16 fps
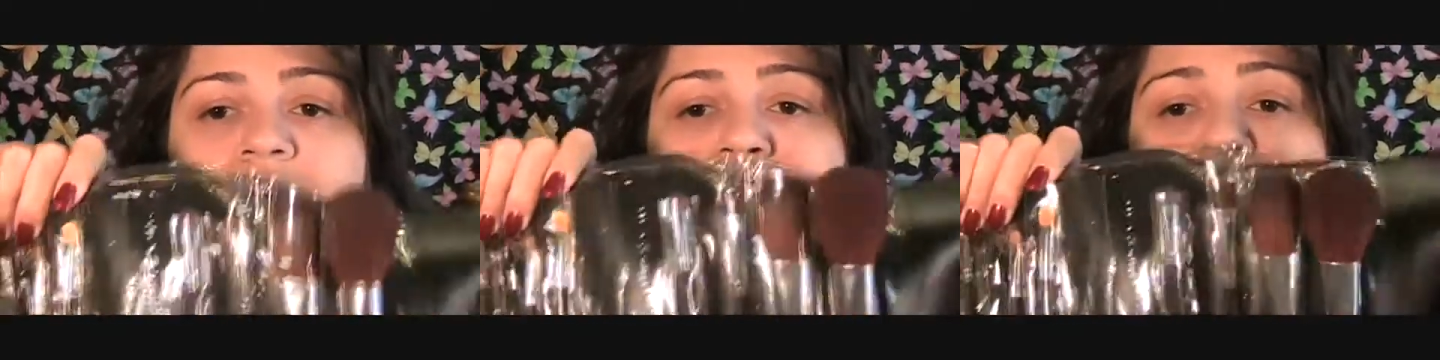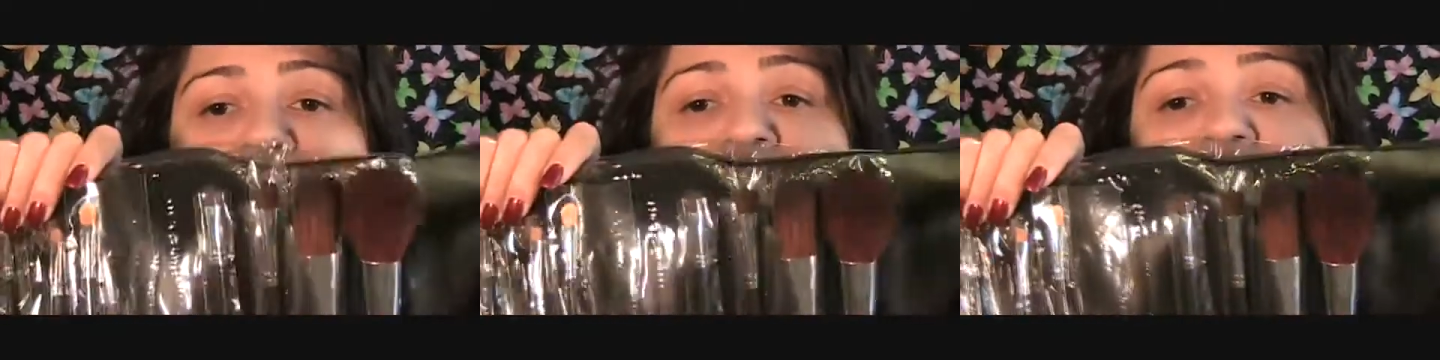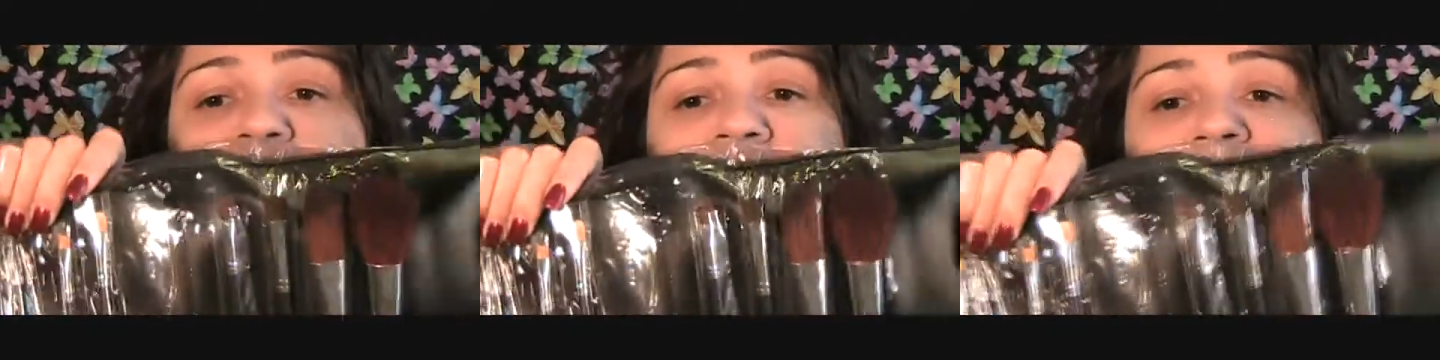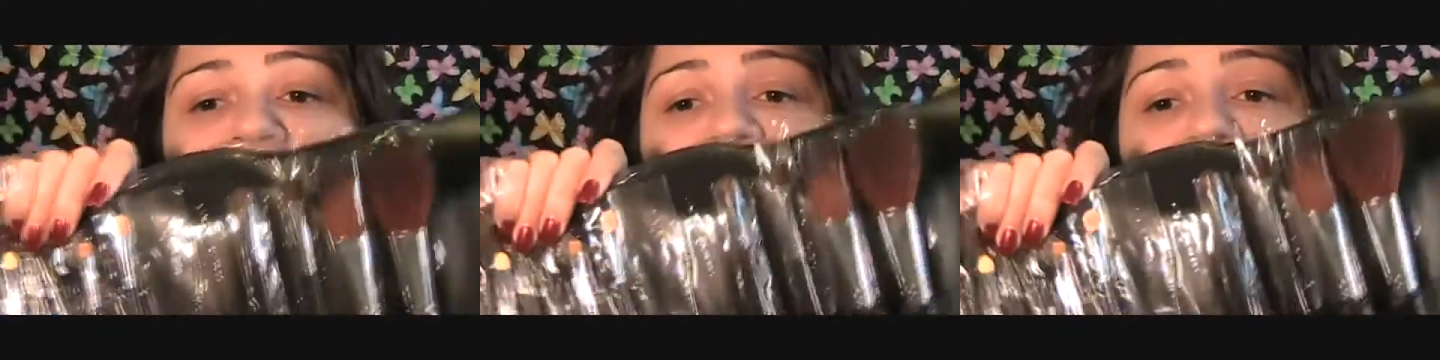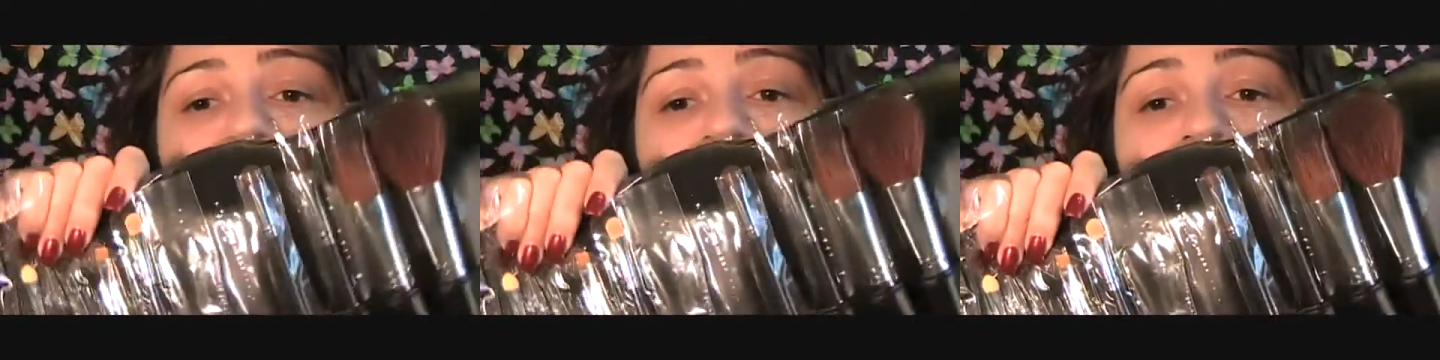My friend
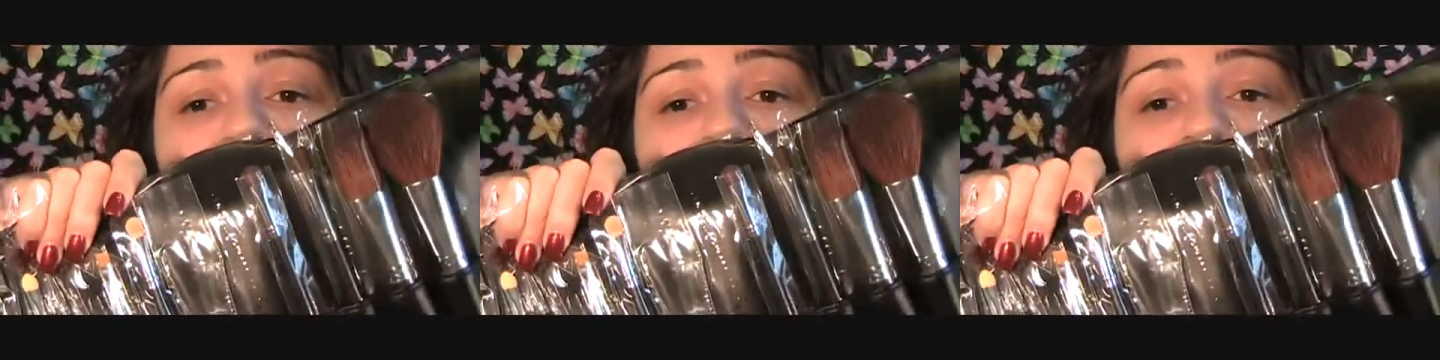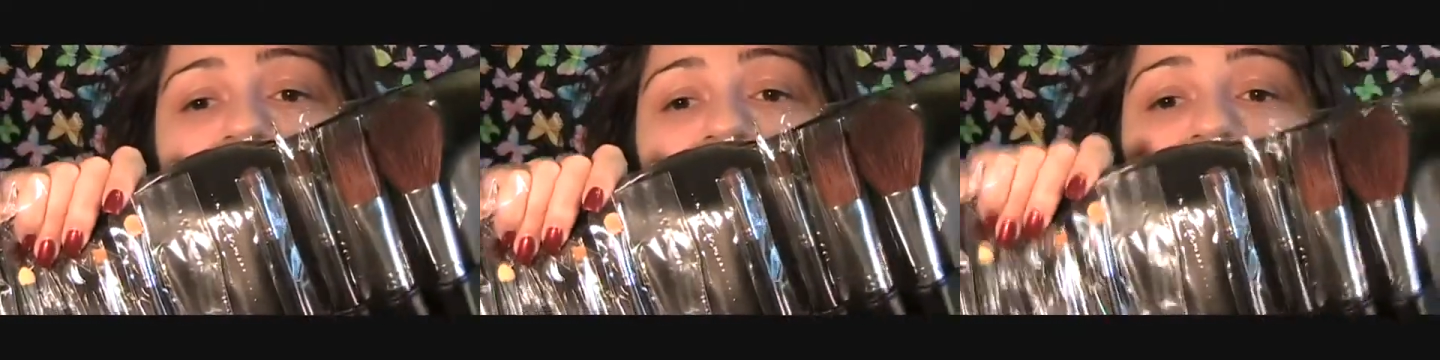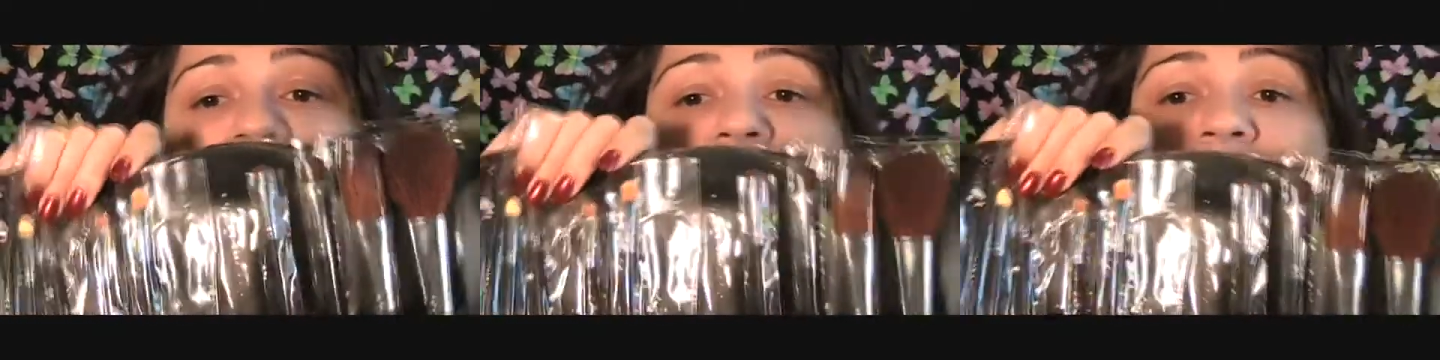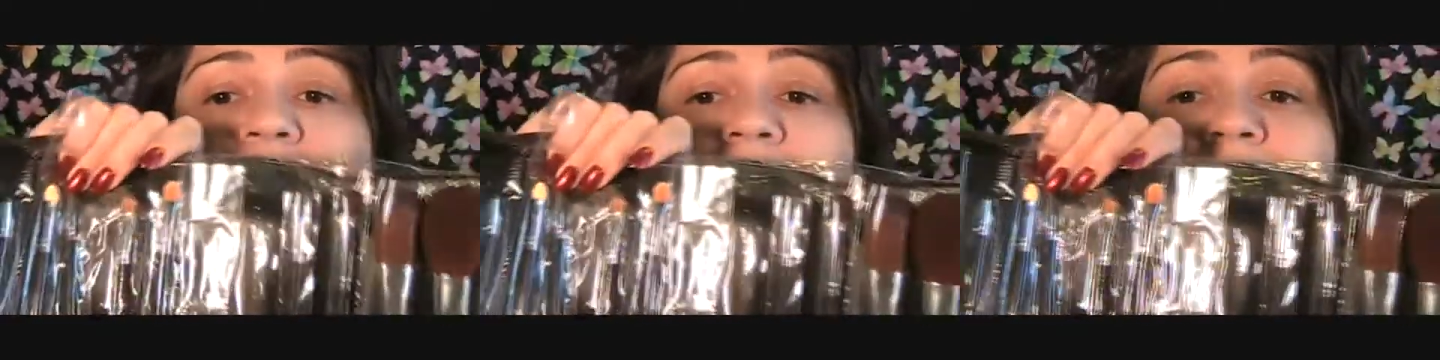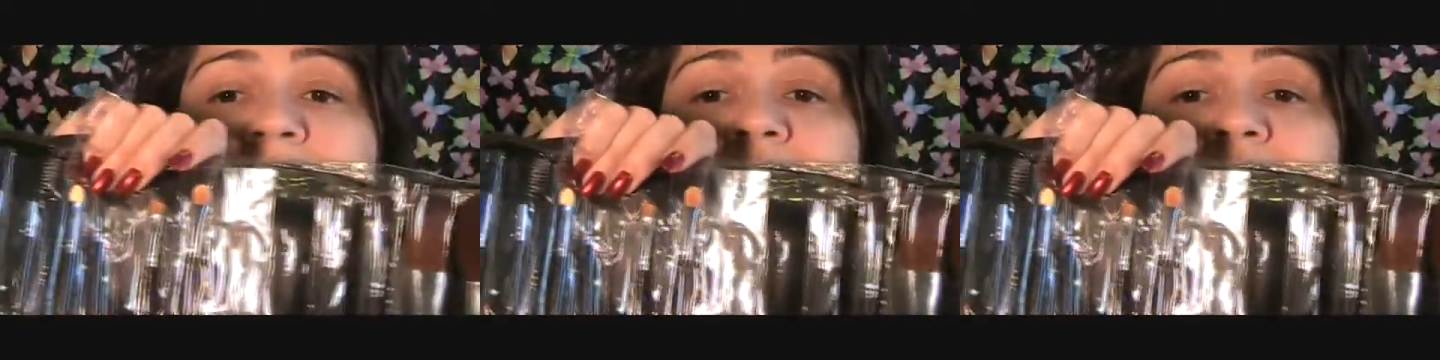recently gave me this.